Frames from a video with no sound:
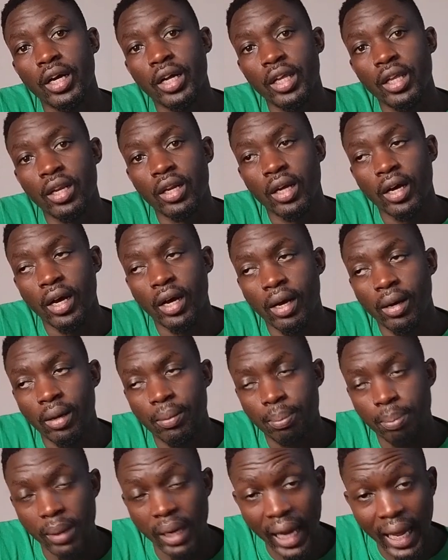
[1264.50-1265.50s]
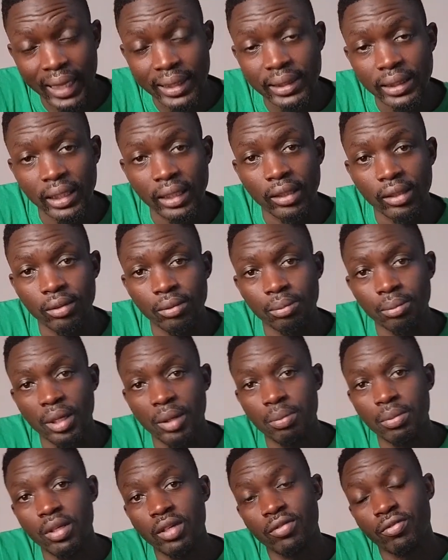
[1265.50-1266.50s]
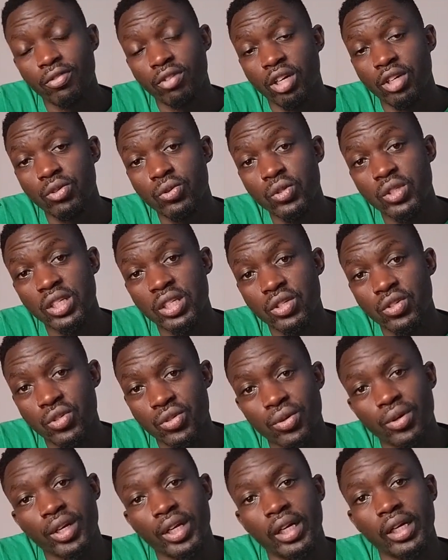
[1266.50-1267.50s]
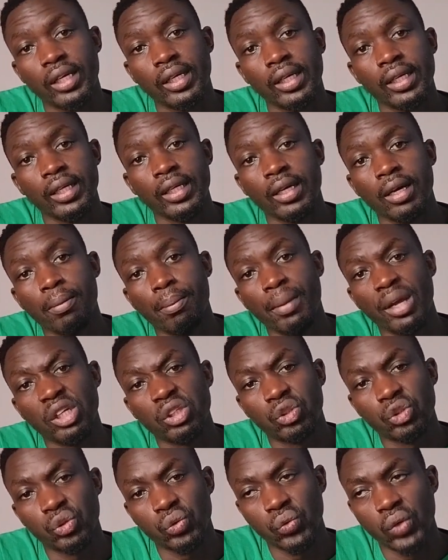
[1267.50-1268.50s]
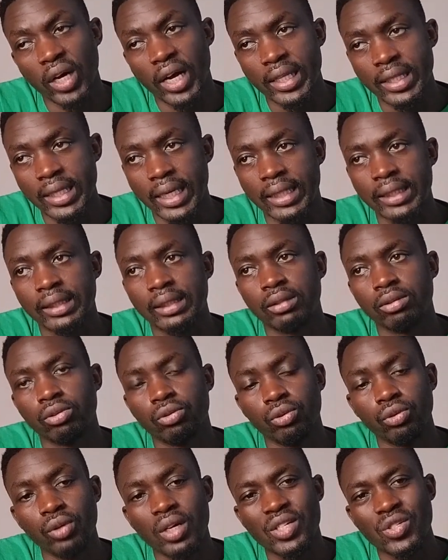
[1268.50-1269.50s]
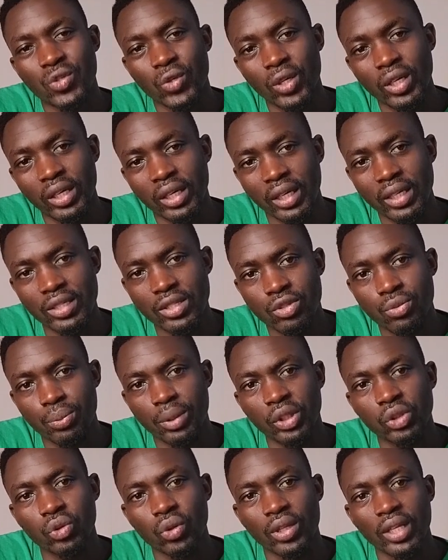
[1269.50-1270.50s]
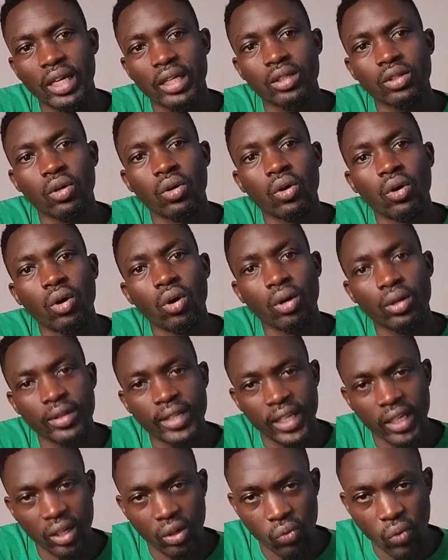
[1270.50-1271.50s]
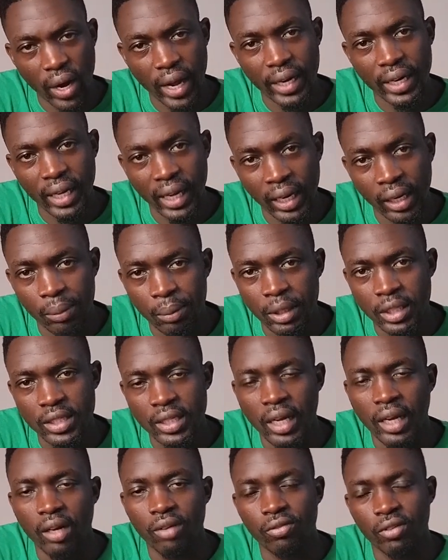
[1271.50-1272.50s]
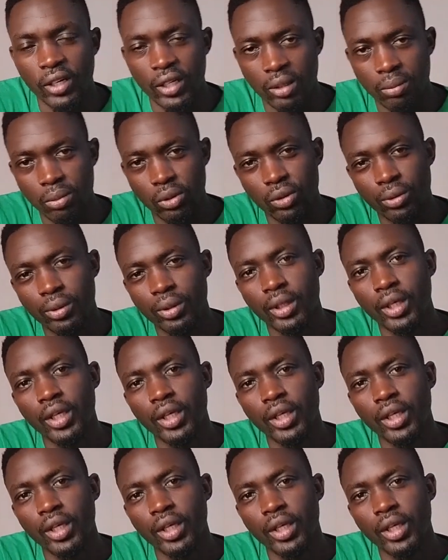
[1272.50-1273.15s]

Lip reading: in planting, maybe if you are using soil, make sure that you do a soil test, make sure that all the required elements are available